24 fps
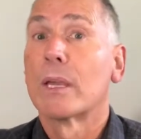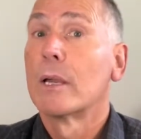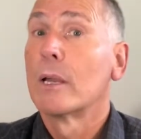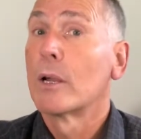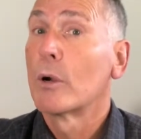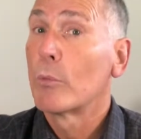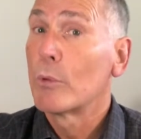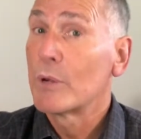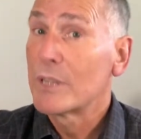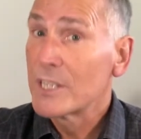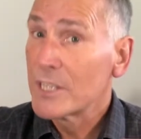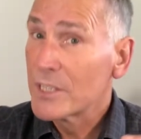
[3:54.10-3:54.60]

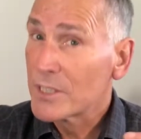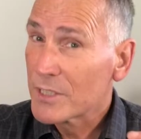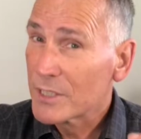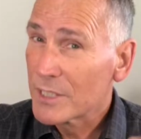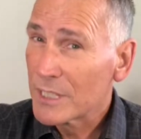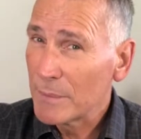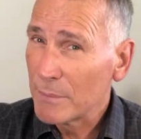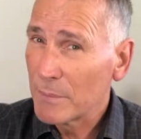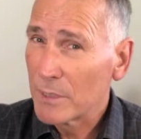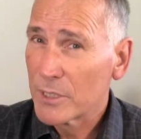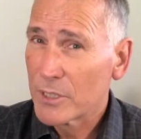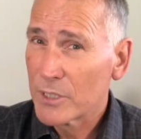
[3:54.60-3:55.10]
which is
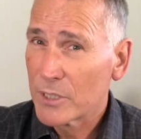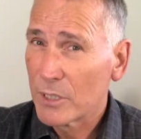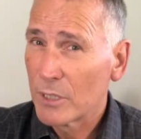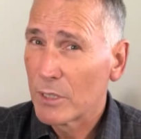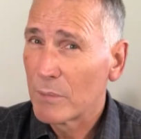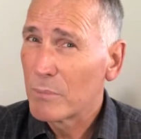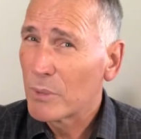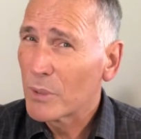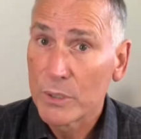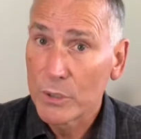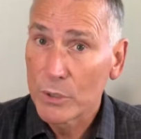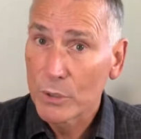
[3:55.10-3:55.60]
similar to
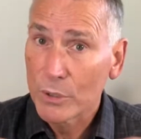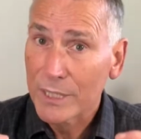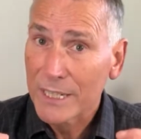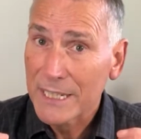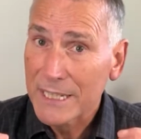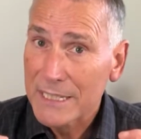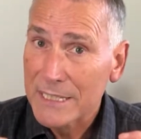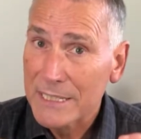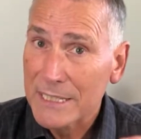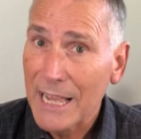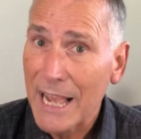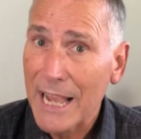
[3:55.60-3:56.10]
but not
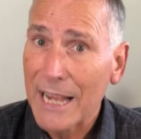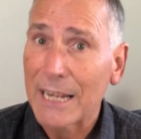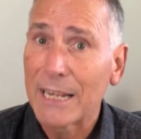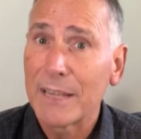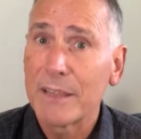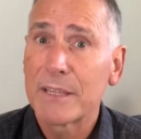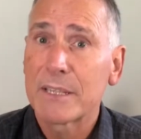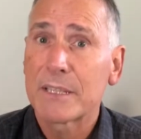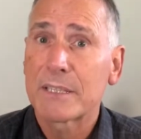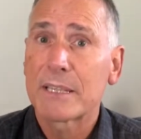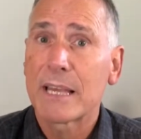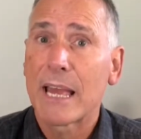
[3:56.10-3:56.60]
exactly
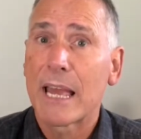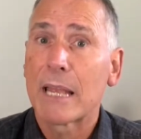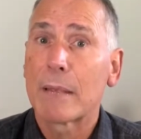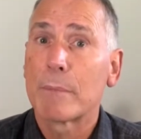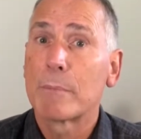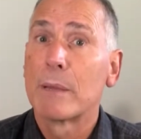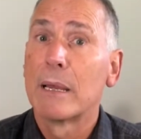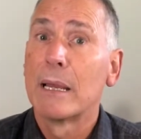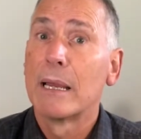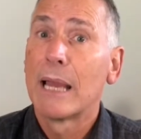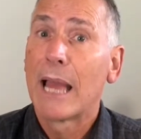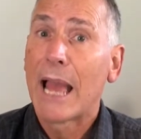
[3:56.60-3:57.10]
the
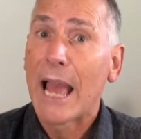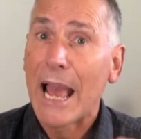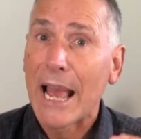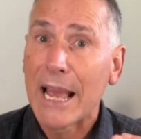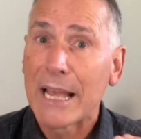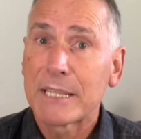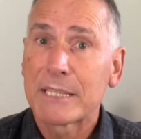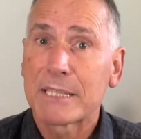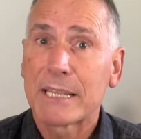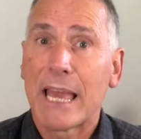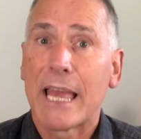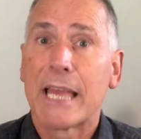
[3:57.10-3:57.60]
same
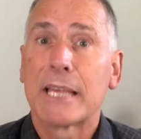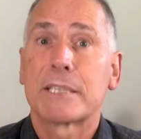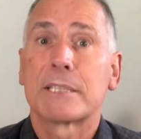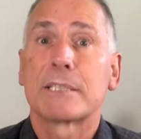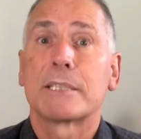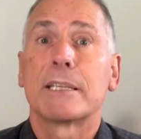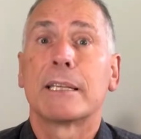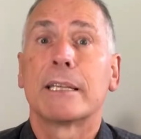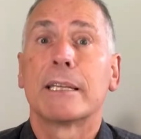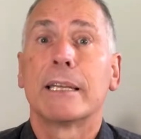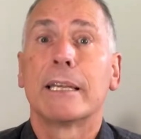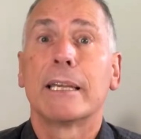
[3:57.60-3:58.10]
as
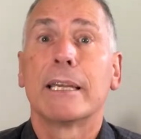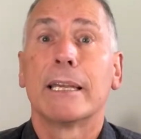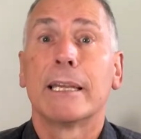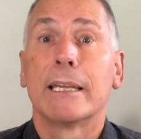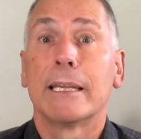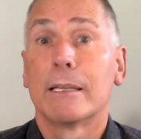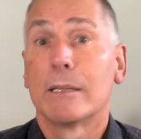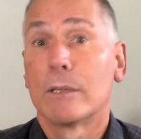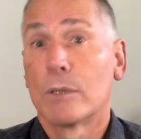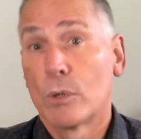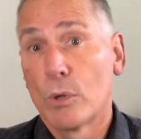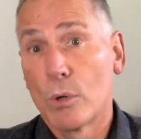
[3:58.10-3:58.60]

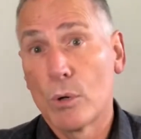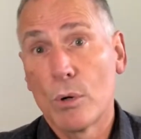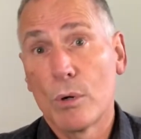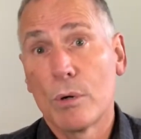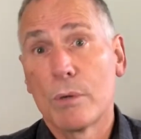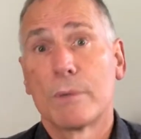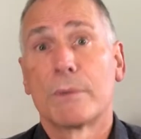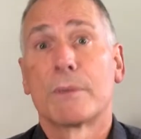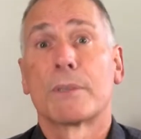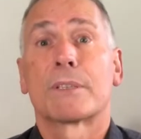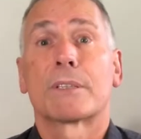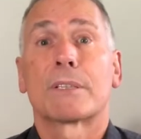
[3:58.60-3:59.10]
SDE
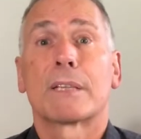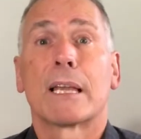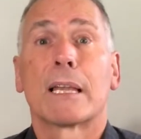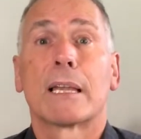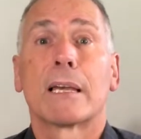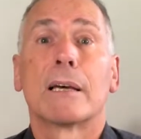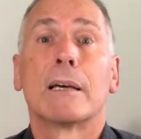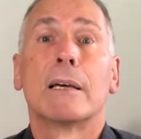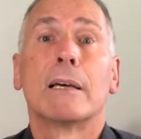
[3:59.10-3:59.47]
or seller